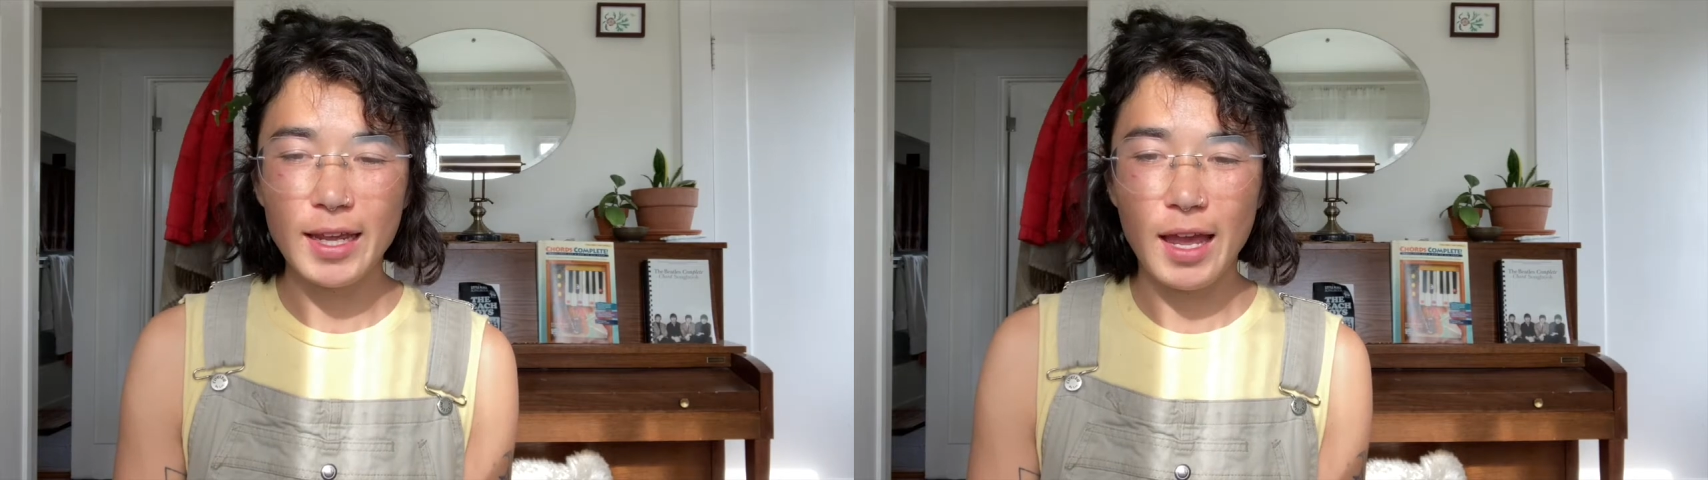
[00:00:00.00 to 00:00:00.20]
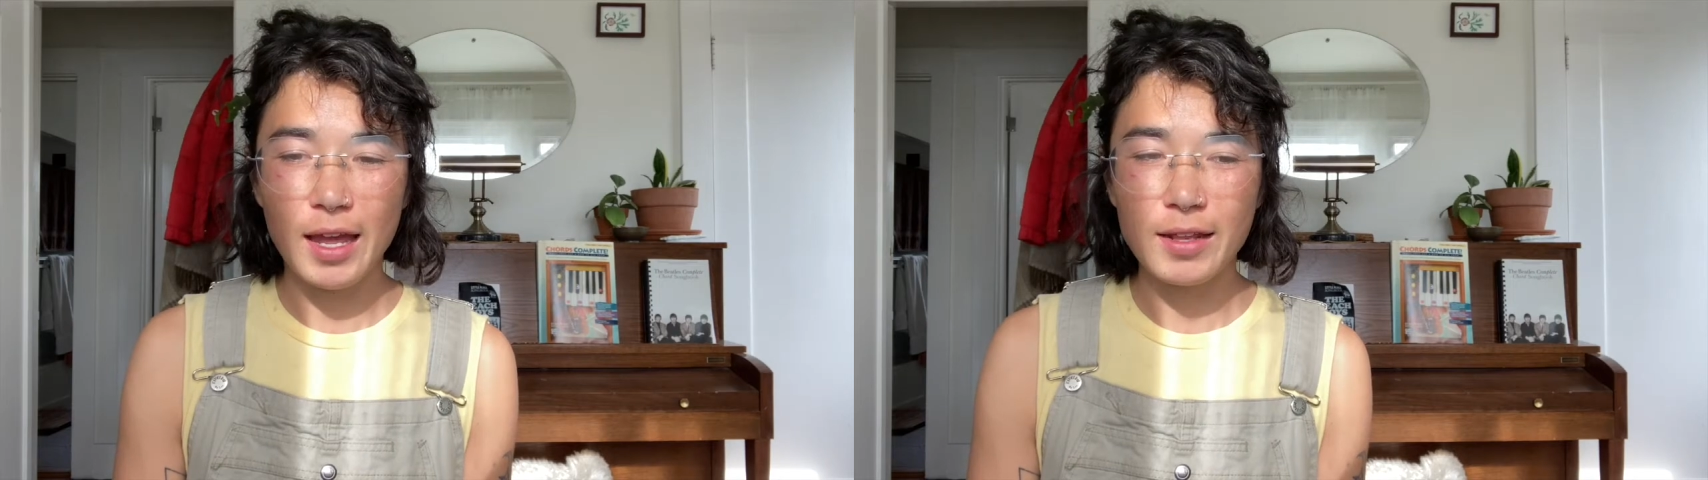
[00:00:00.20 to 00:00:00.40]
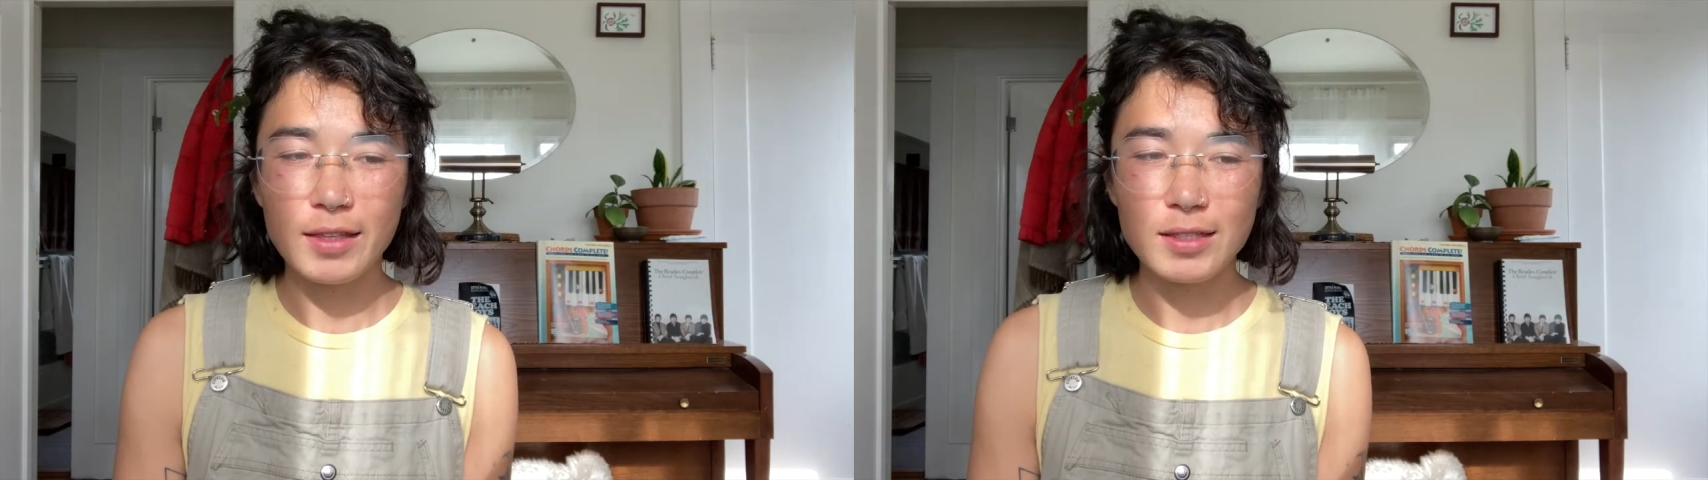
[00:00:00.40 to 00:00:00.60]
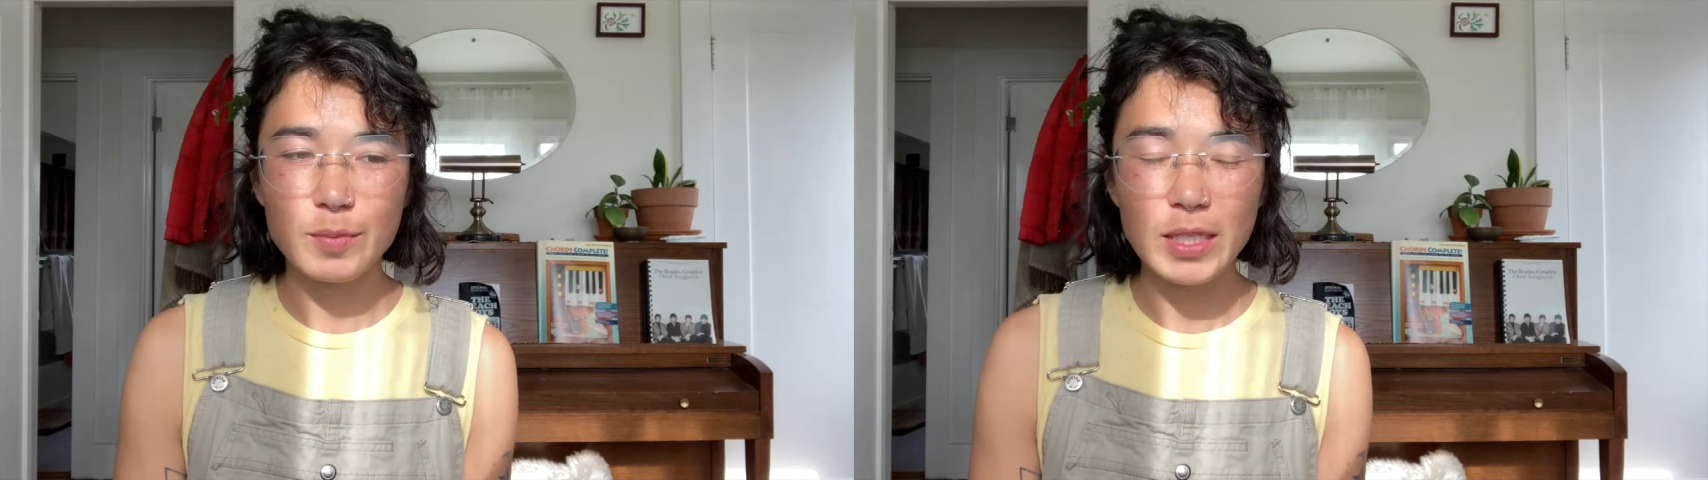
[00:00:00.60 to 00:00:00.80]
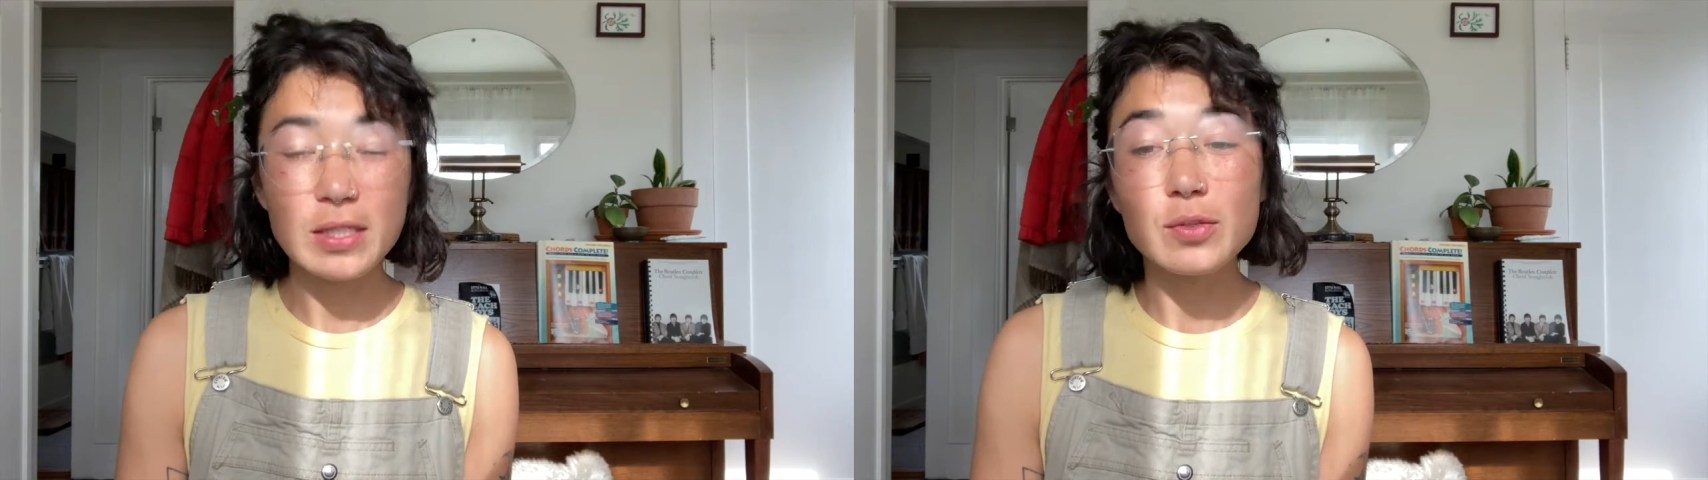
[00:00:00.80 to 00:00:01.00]
and this
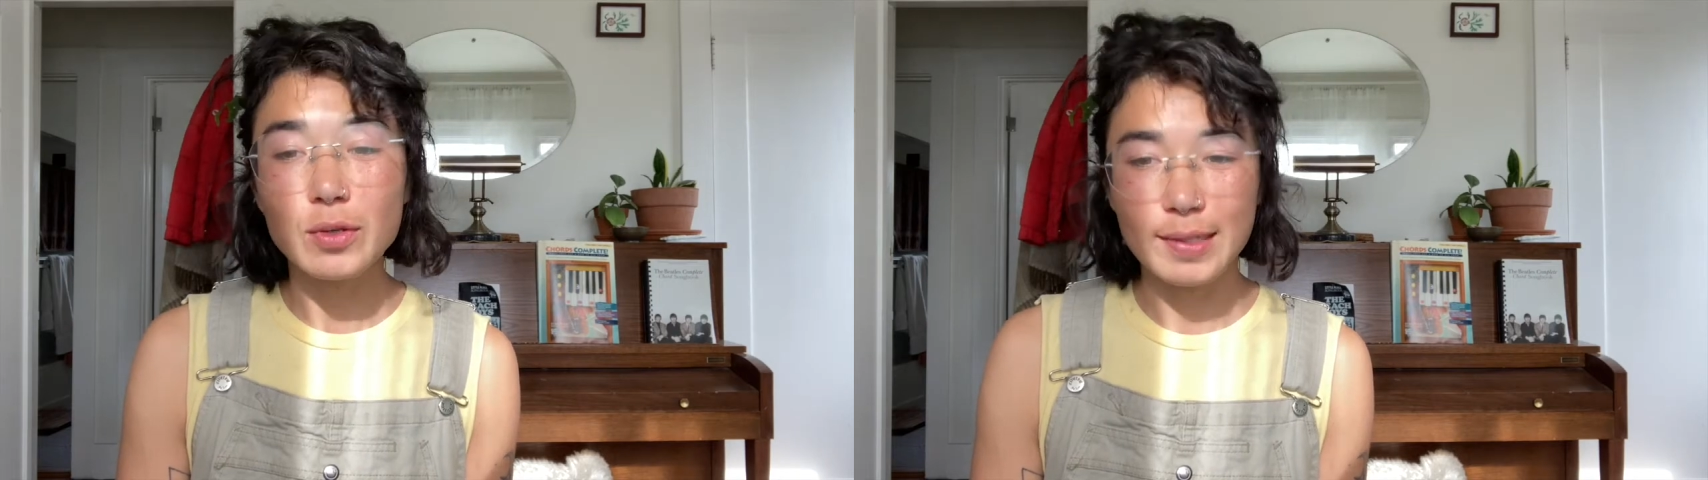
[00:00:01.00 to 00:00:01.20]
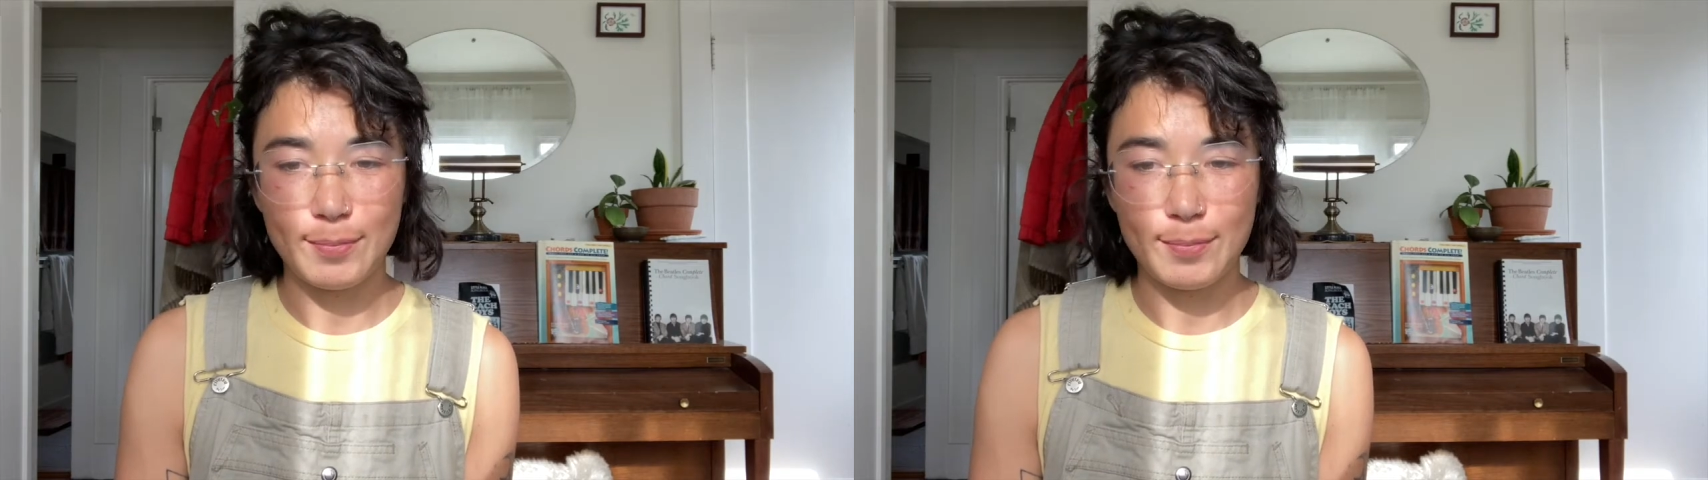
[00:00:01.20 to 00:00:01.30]
week's Torah